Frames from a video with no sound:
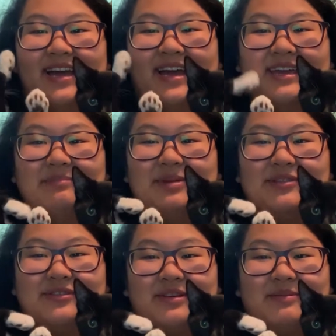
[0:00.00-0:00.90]
I have
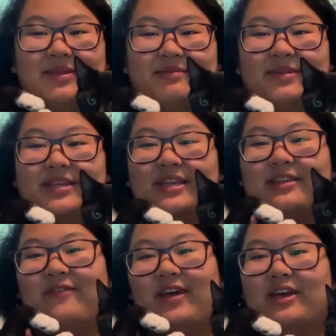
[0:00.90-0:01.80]
pictures of them. This is
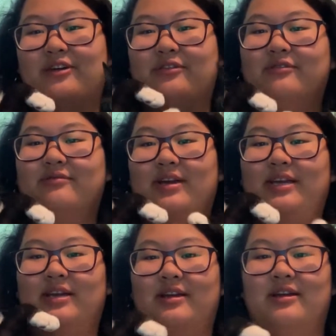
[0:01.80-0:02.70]
Fedo right
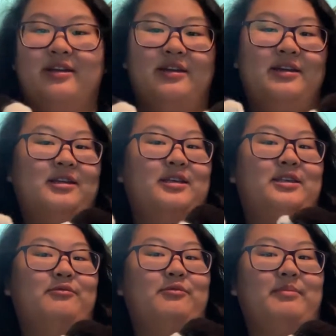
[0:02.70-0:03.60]
here. This
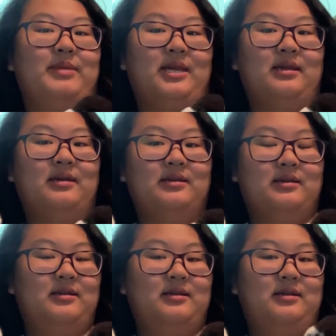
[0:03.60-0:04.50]
is Remy.
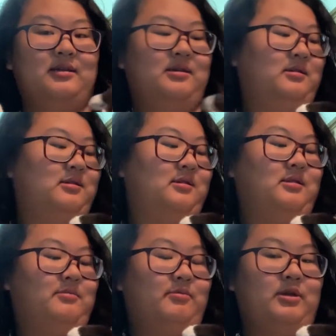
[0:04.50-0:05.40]

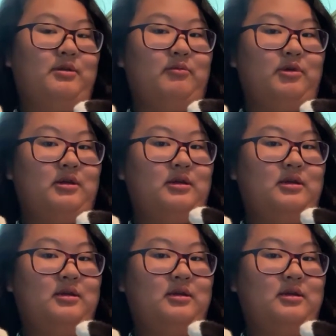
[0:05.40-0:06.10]
It's being weird.